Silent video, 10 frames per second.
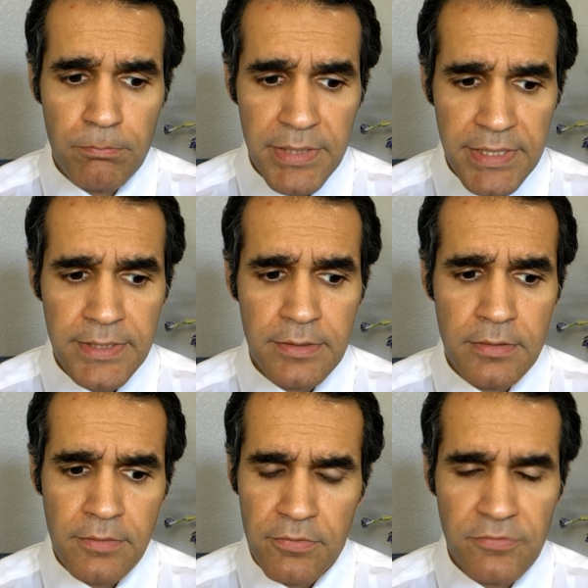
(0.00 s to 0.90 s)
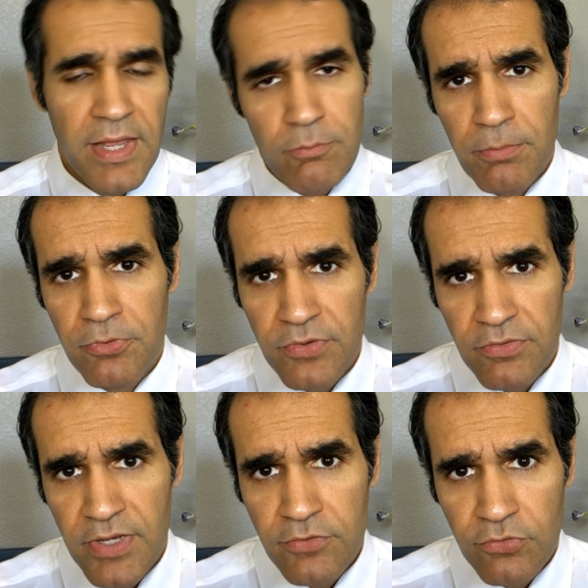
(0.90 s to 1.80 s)
be the same
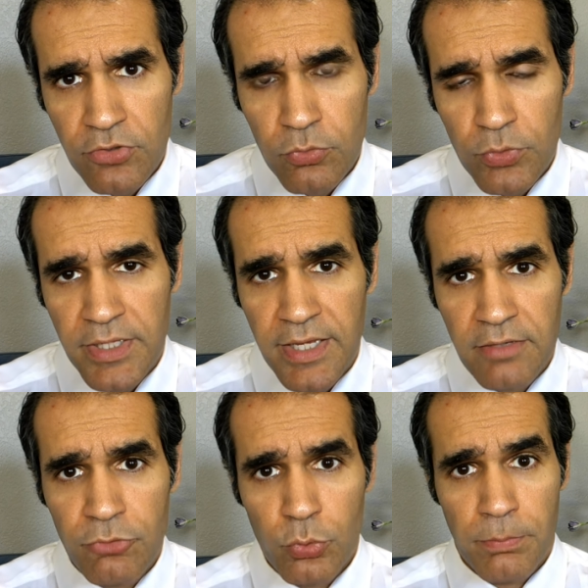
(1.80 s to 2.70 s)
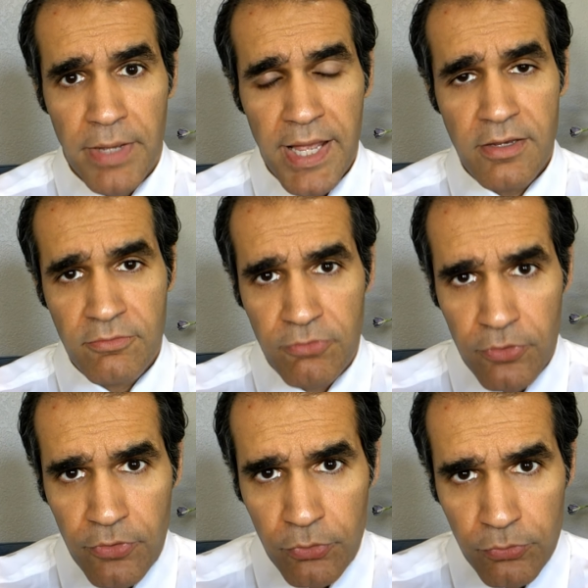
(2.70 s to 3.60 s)
representation you would get if you were paying
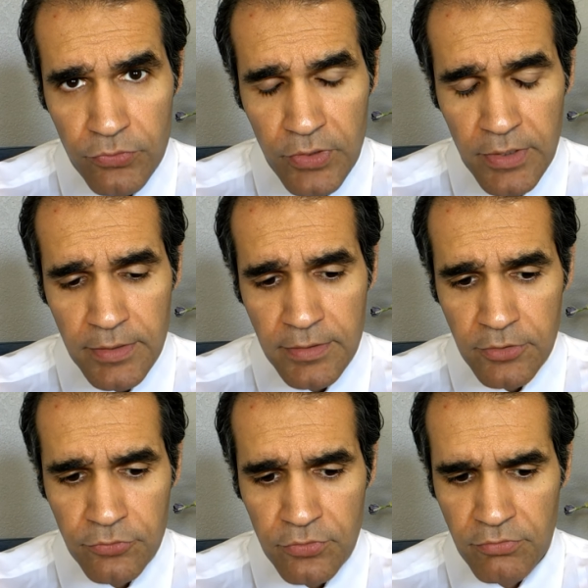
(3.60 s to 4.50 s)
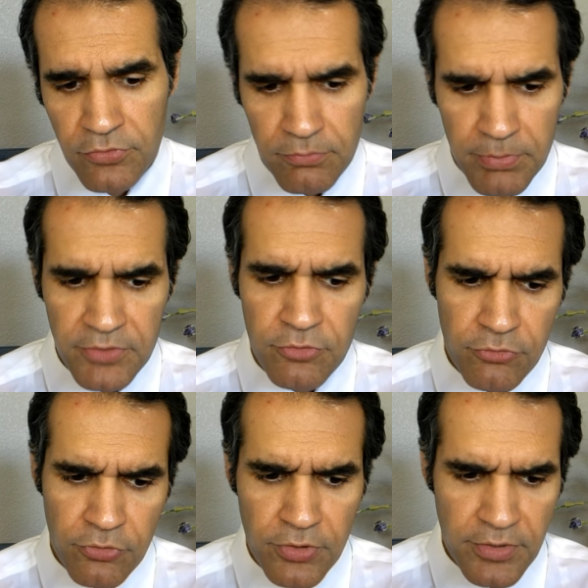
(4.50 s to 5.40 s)
for those uh, legal services because
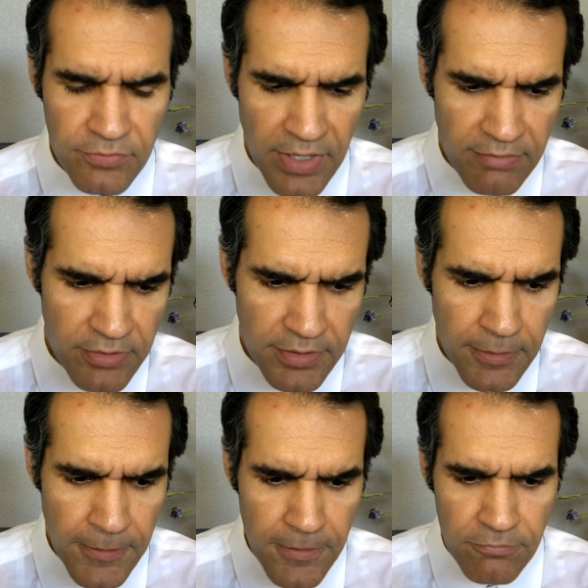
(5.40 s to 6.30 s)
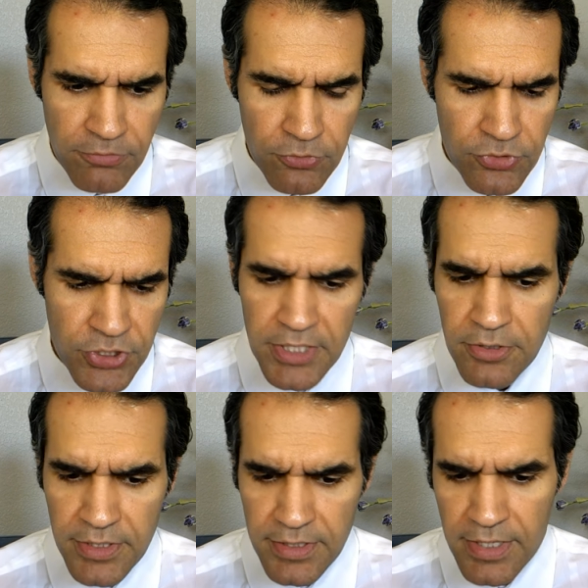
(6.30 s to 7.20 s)
attorneys have a
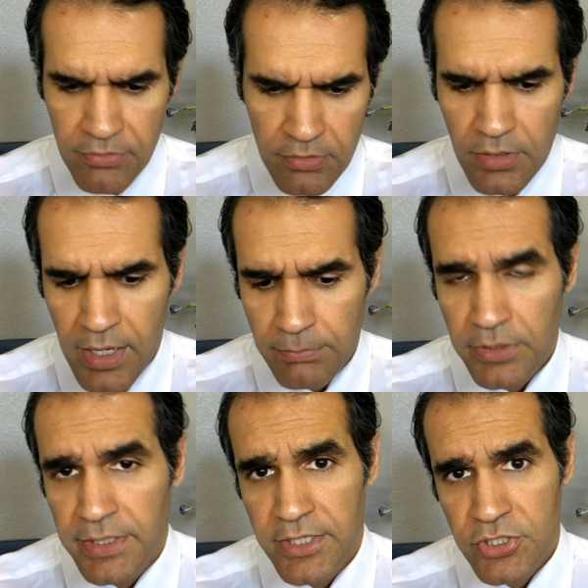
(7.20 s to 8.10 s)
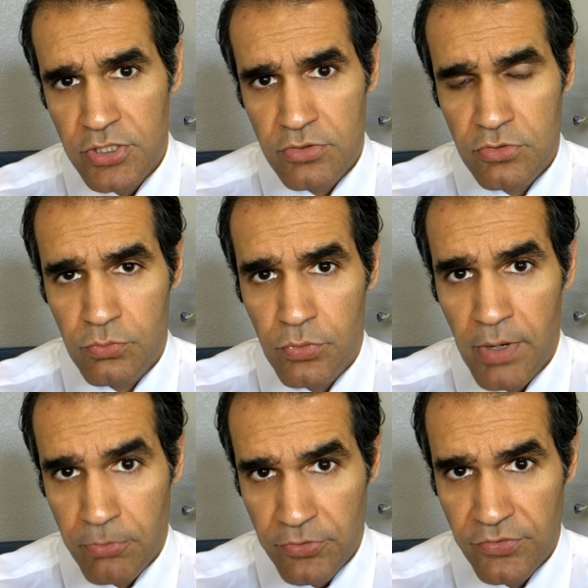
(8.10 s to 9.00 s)
fiduciary and ethical obligation to
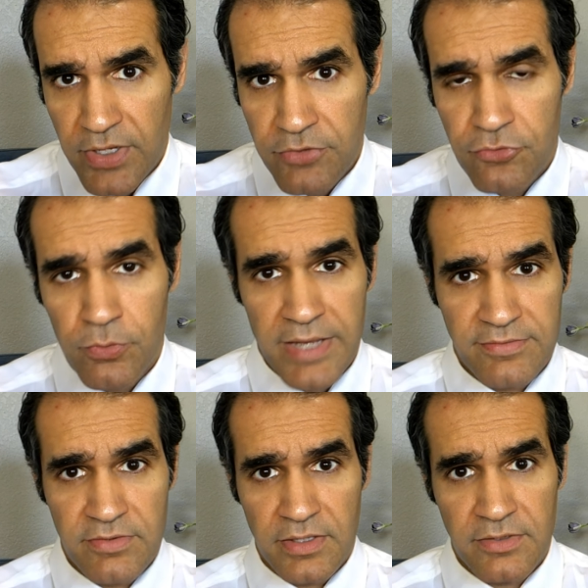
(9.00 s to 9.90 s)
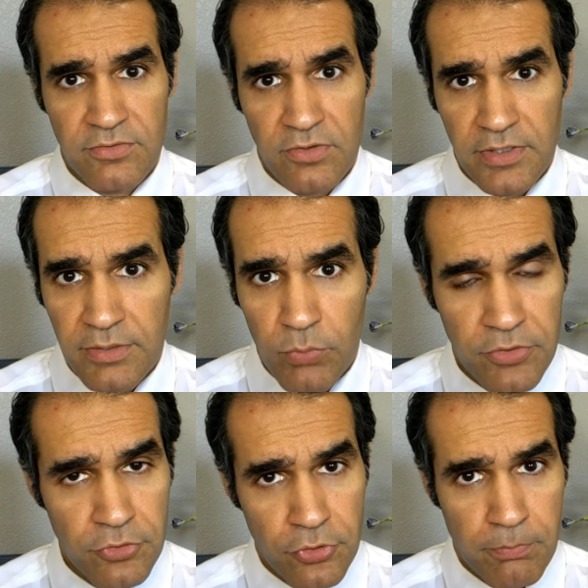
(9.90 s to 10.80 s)
represent you as zealously
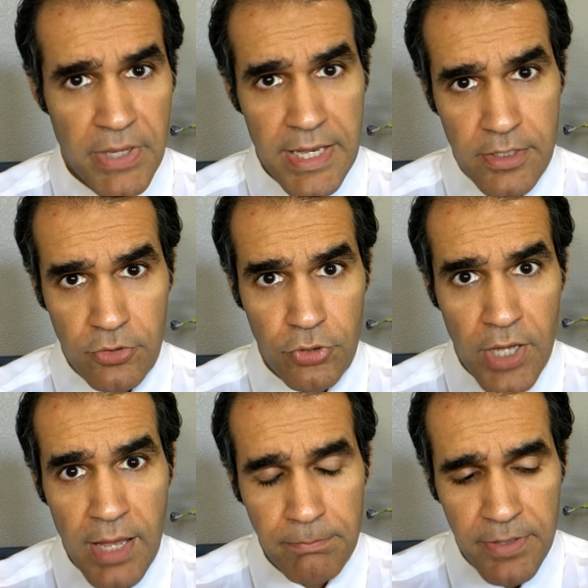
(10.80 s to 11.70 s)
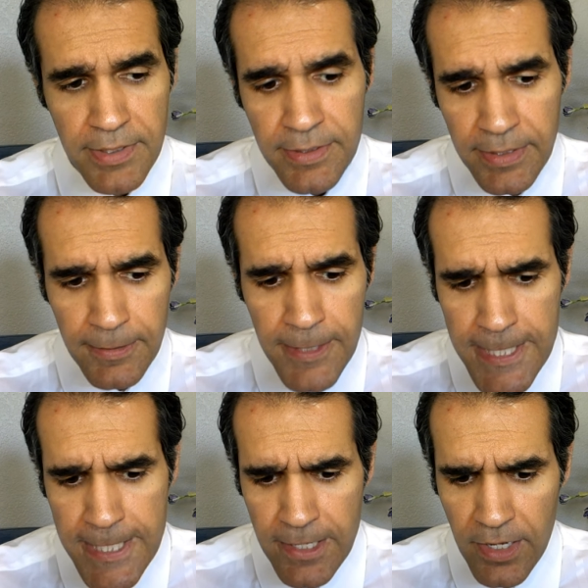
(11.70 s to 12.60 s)
whether you're paying or not paying and
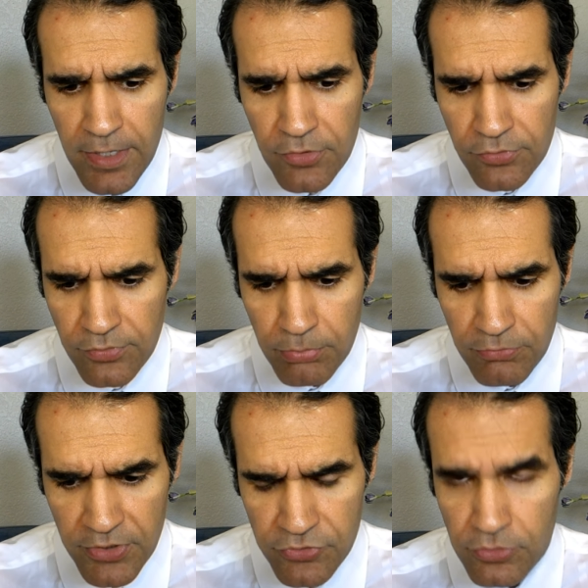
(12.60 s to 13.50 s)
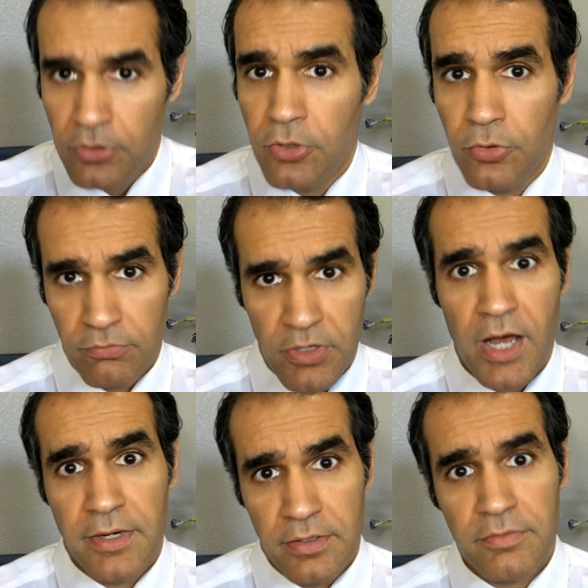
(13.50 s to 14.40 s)
uh, there's a professional code of
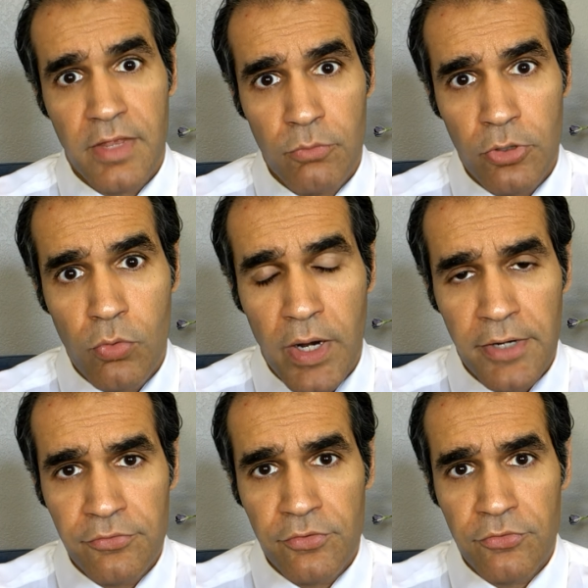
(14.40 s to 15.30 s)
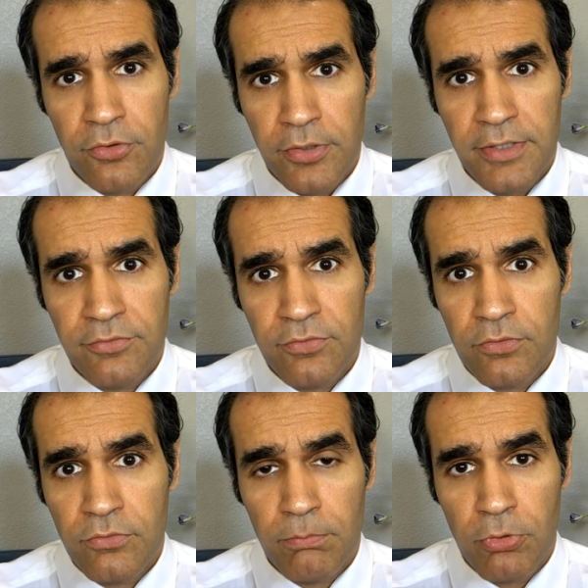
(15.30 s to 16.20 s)
conduct that requires attorneys
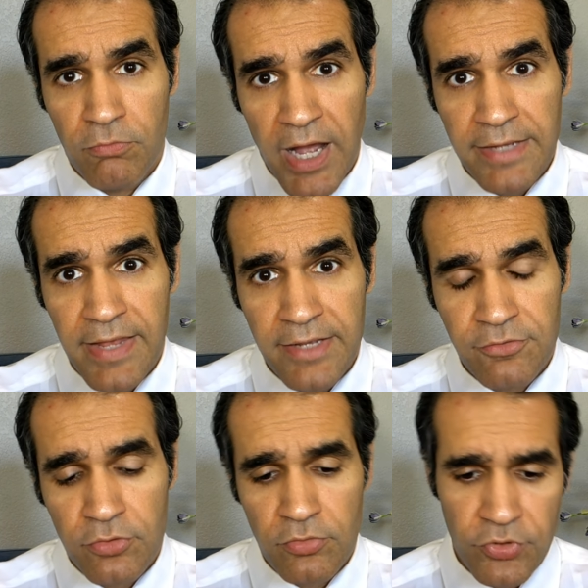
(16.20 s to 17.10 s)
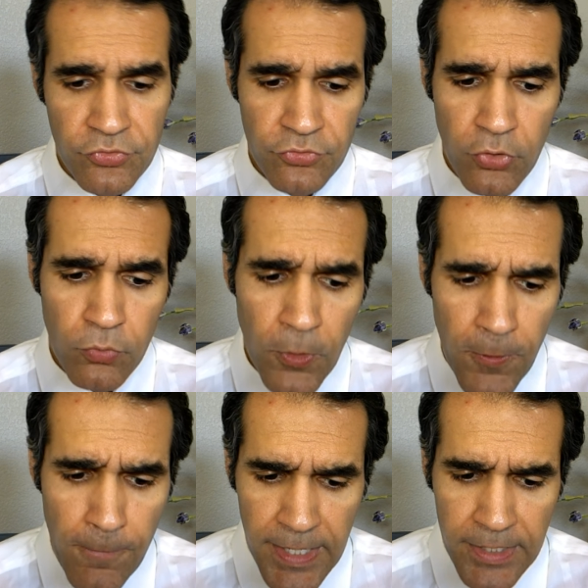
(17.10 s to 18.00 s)
to provide that service. So
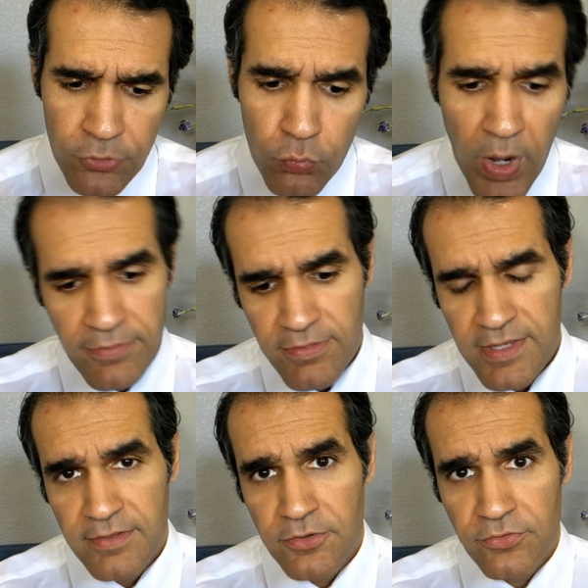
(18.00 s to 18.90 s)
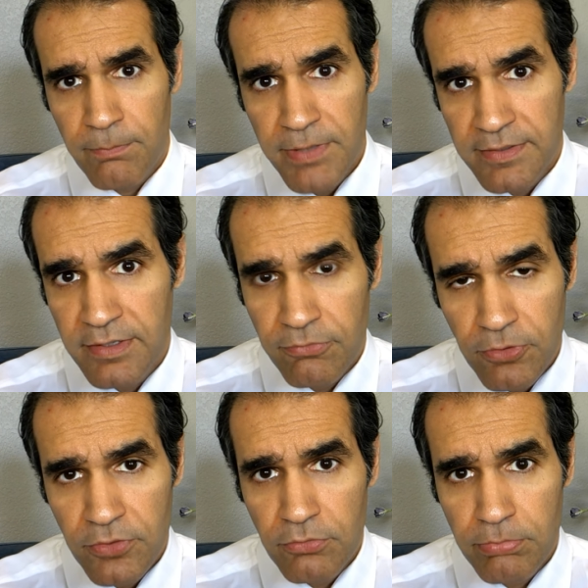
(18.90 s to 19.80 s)
uh, do I think there's a big
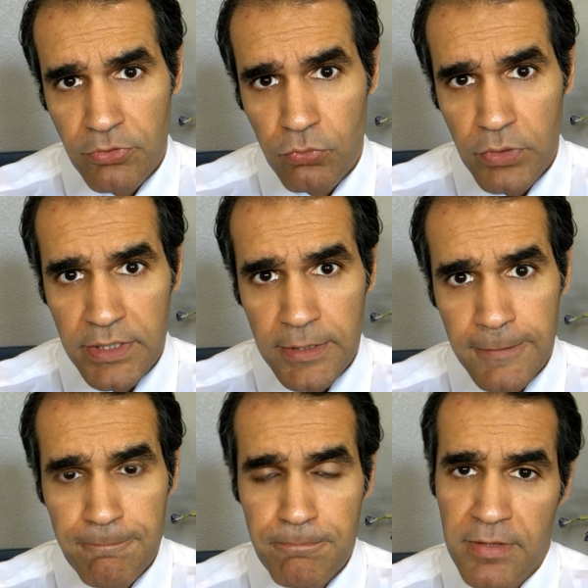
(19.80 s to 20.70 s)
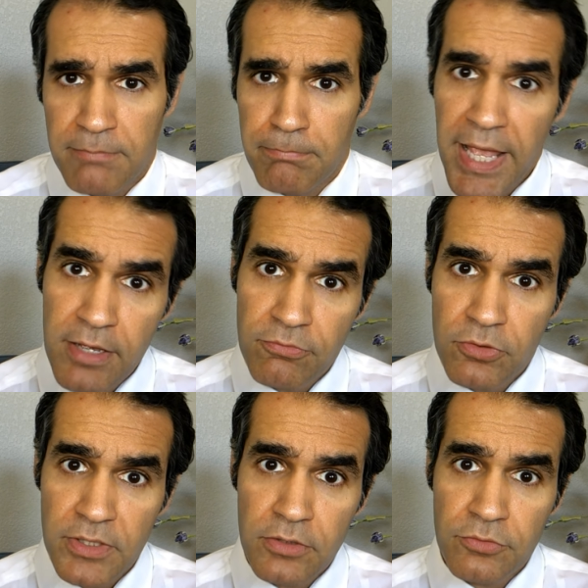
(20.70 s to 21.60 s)
difference between paying
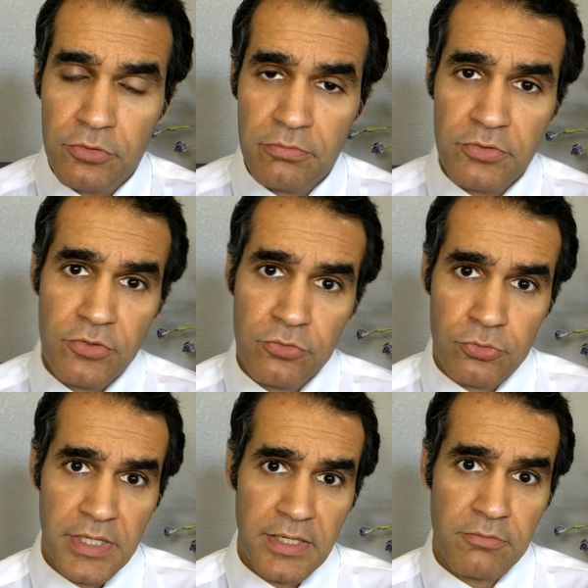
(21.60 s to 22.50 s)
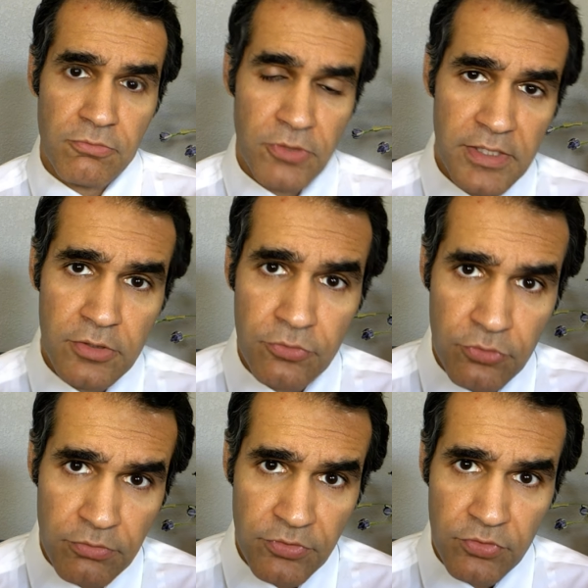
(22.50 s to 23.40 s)
for legal services or getting free legal
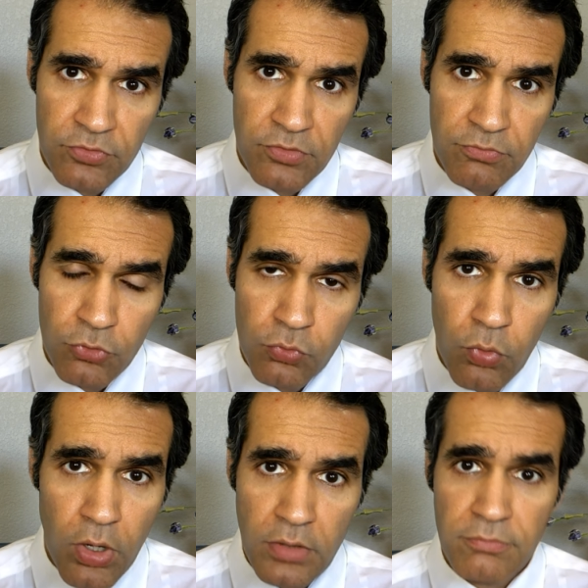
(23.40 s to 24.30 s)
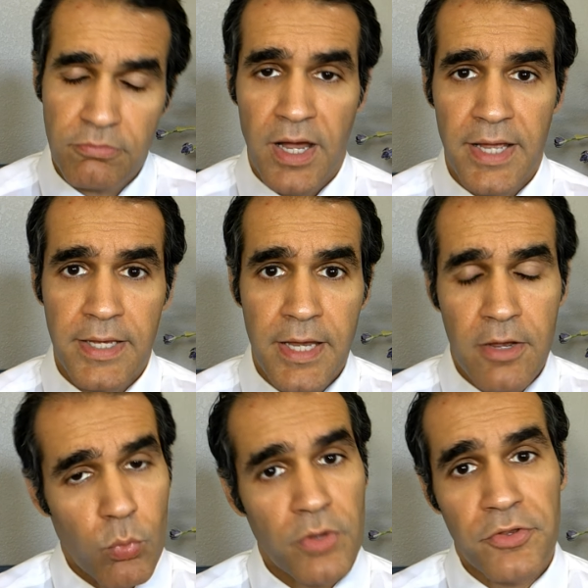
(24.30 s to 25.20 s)
services if you qualify?
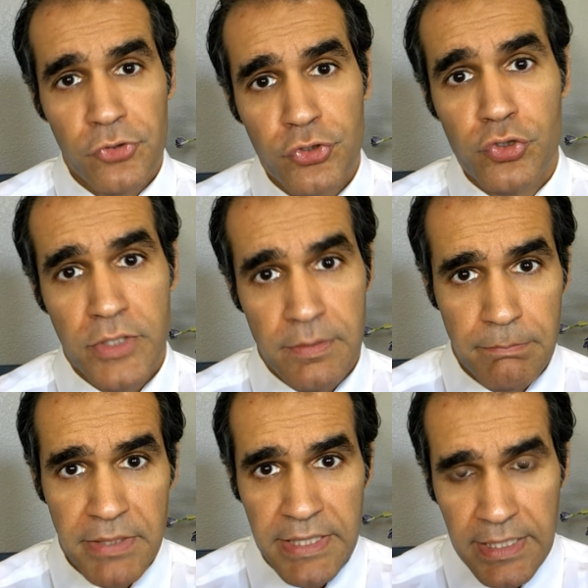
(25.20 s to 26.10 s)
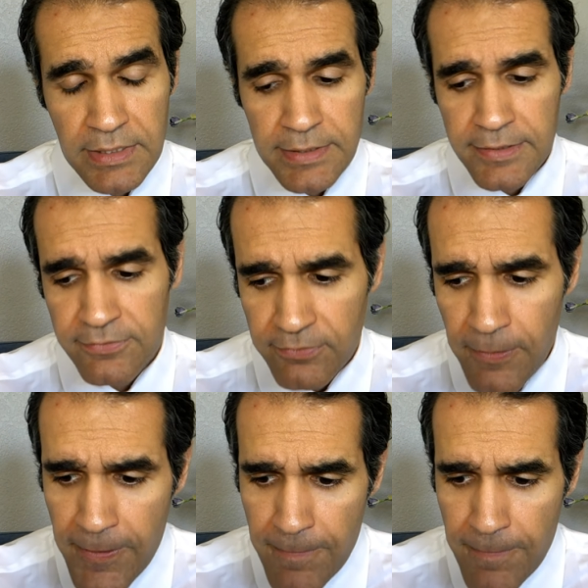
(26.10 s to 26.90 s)
Well, there shouldn't be at least.